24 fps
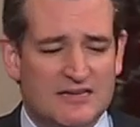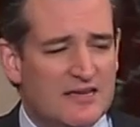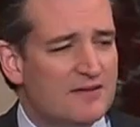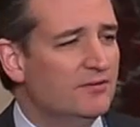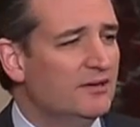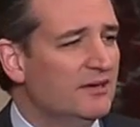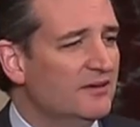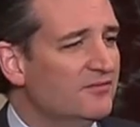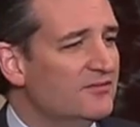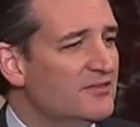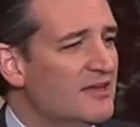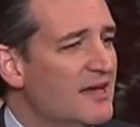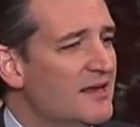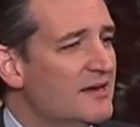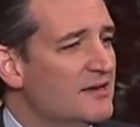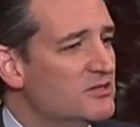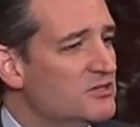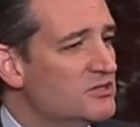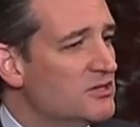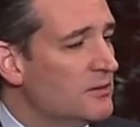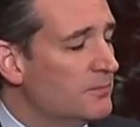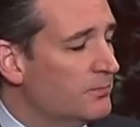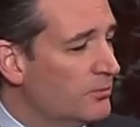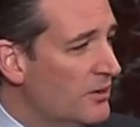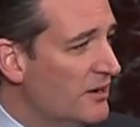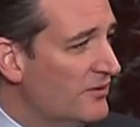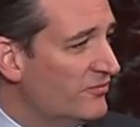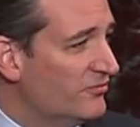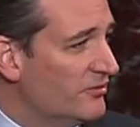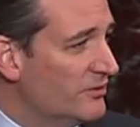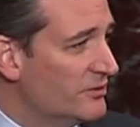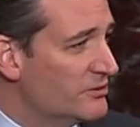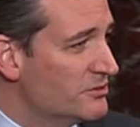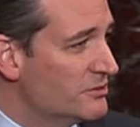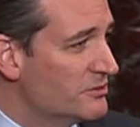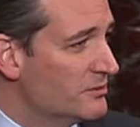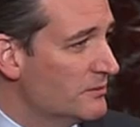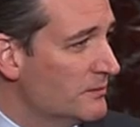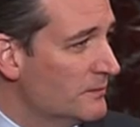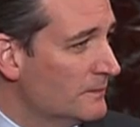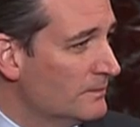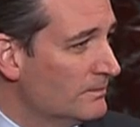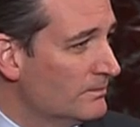even if that is their preference.